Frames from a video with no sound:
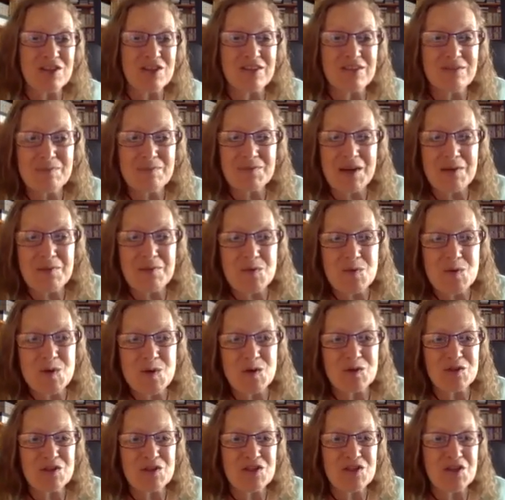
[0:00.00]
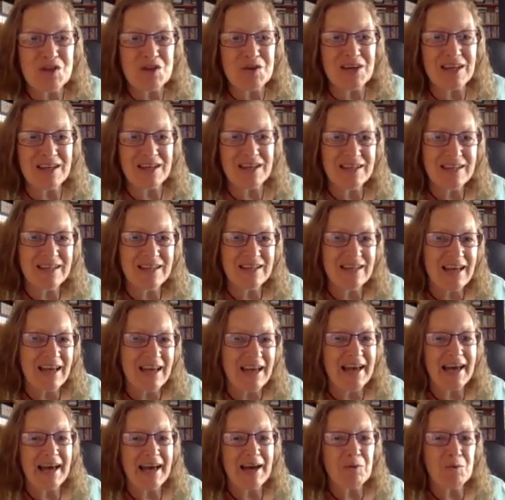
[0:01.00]
Maybe we ought to do yeah. a
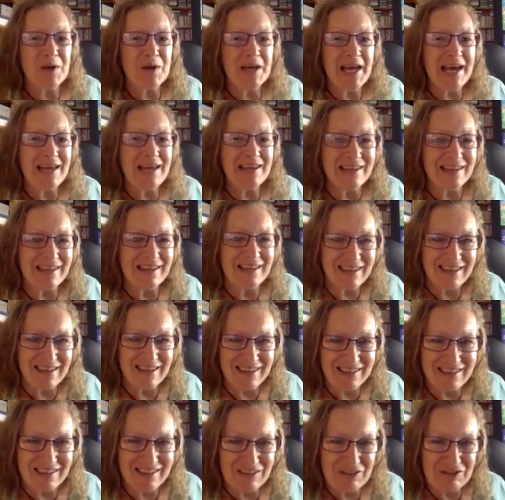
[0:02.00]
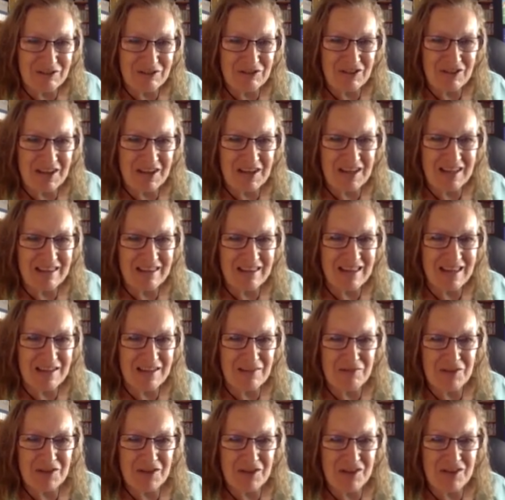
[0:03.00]
how we edit kind of uh, thing
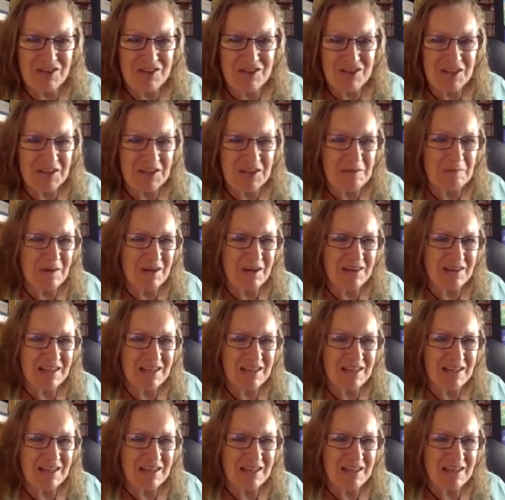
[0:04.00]
for YouTube. I think